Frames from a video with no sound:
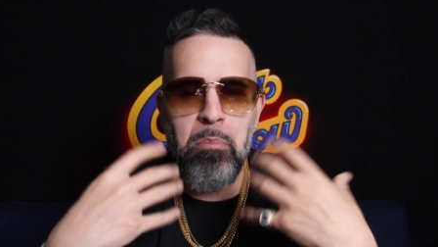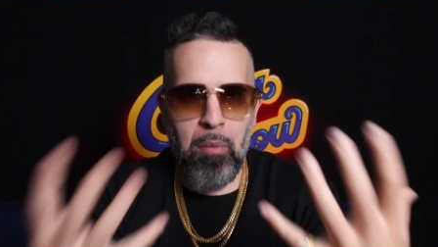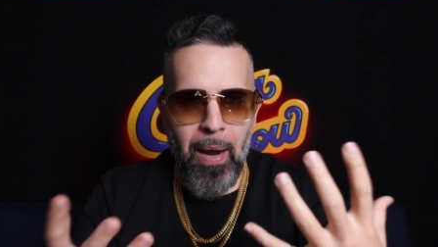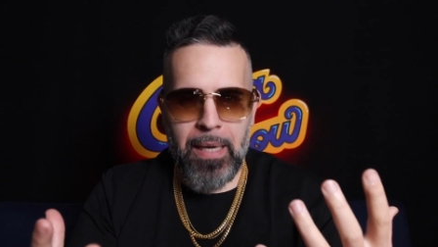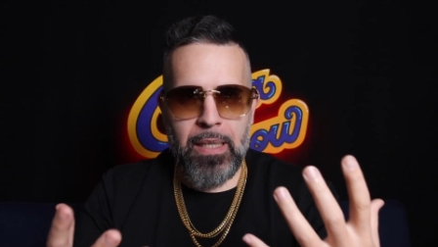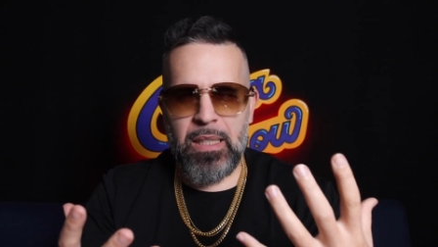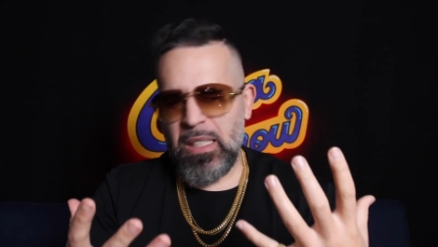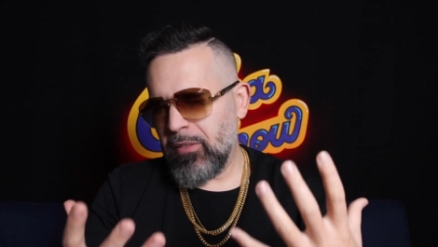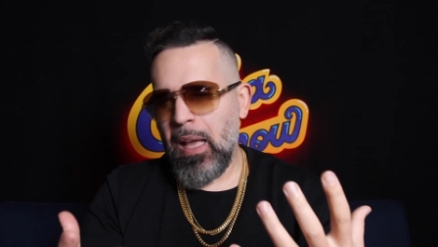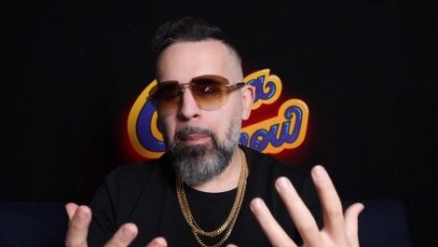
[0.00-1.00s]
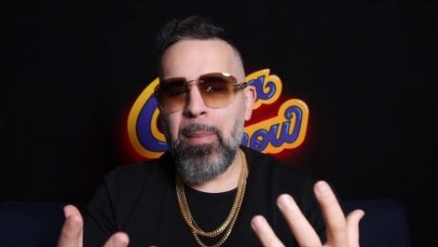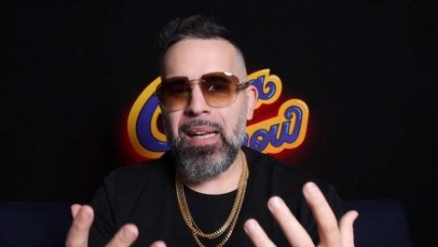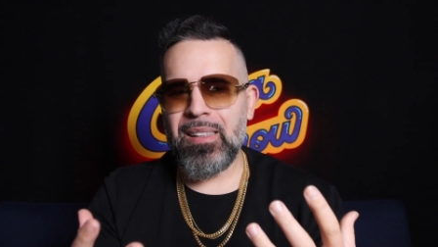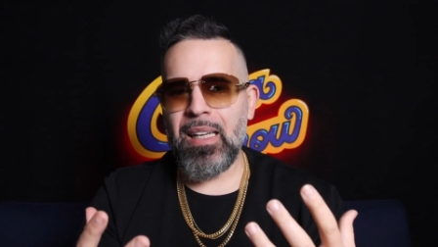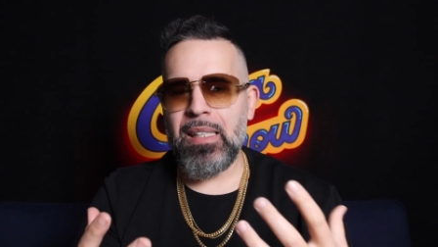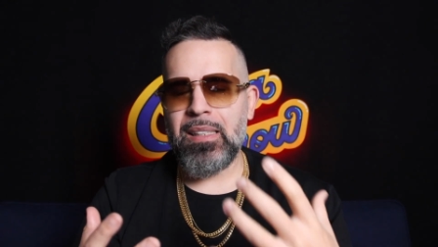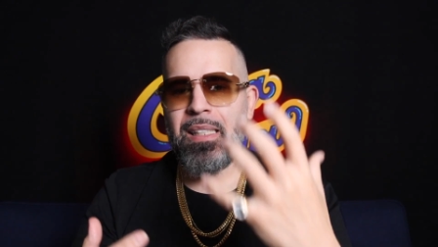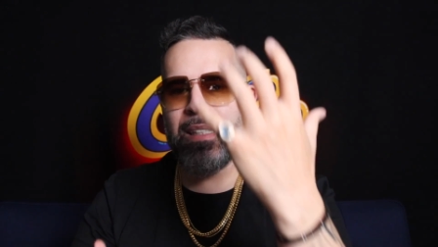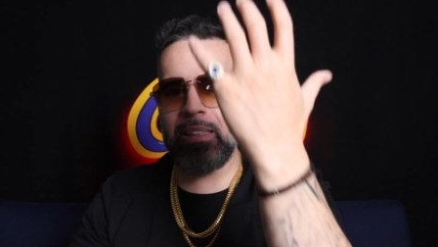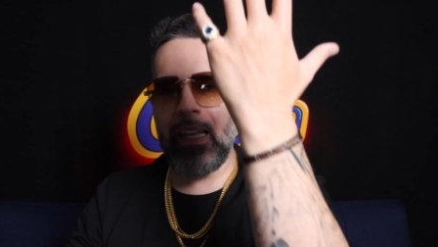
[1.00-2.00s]
brightness, if that makes any
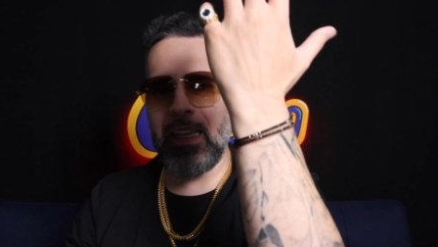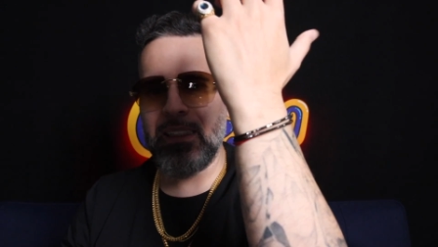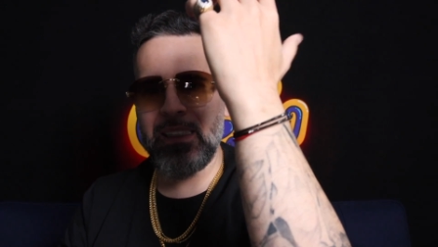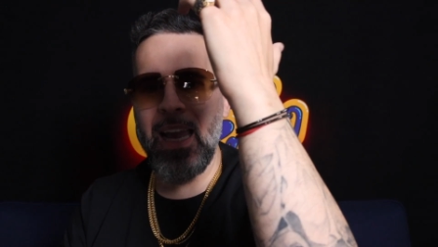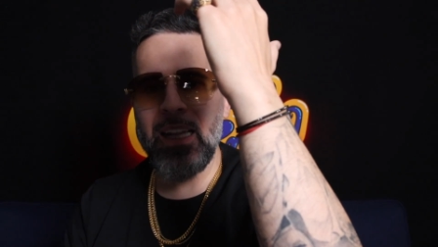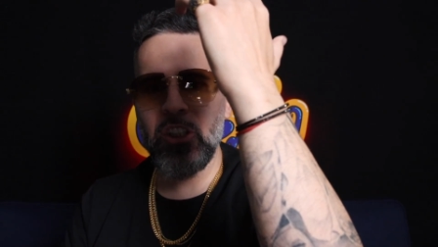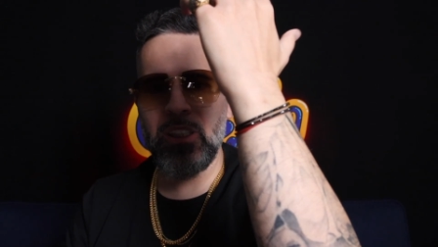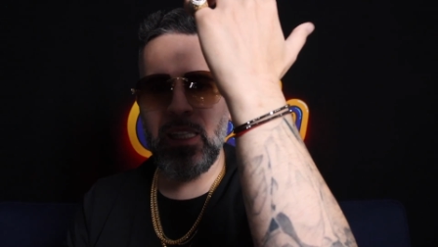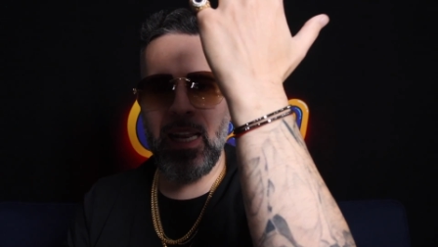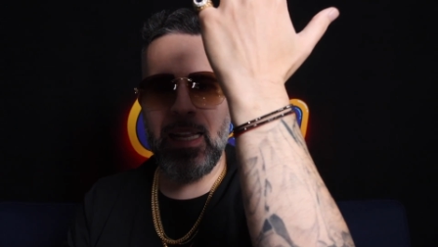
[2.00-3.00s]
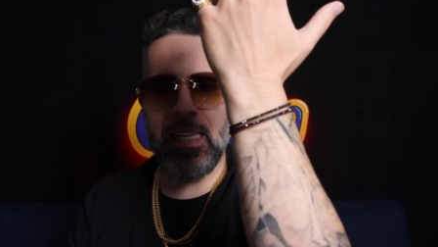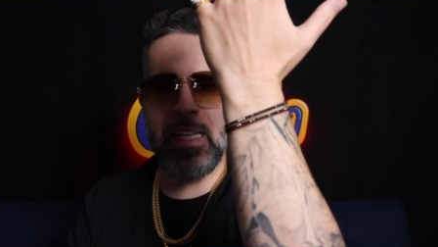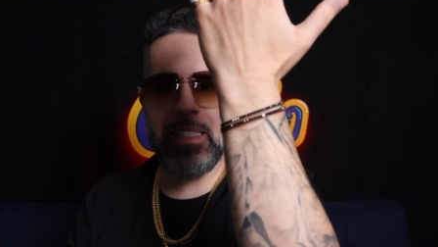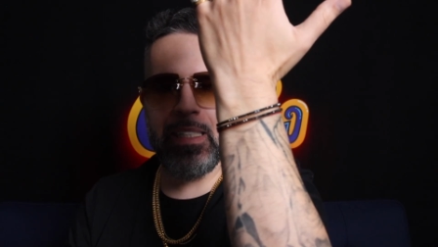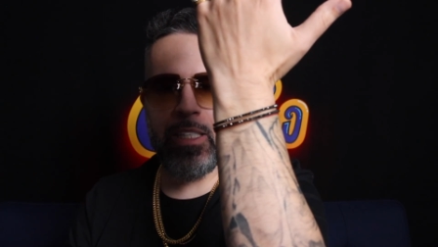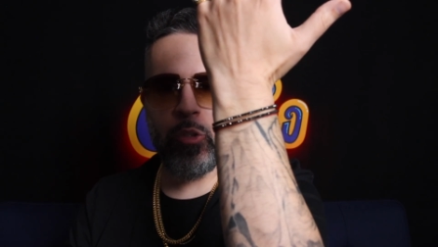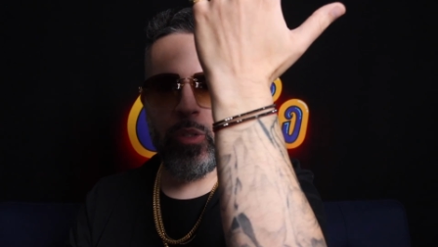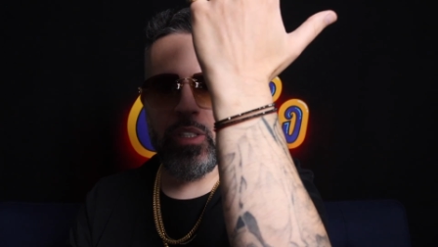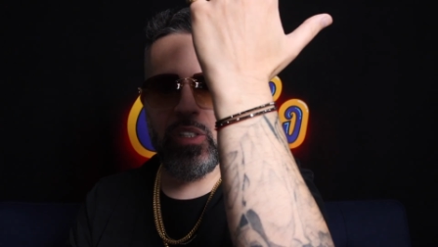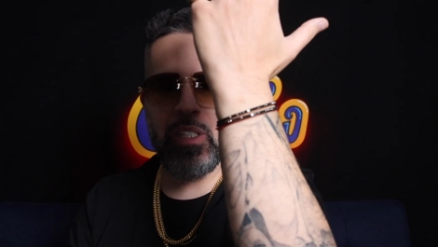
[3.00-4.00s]
sense. Like it's catching the light easy, as you
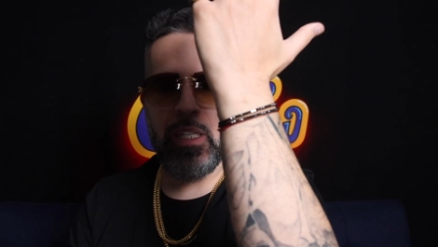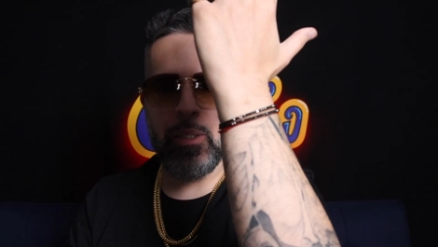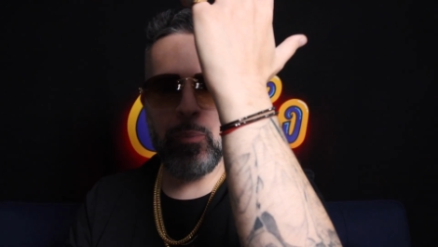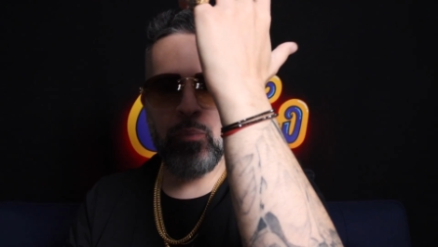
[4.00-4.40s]
can see.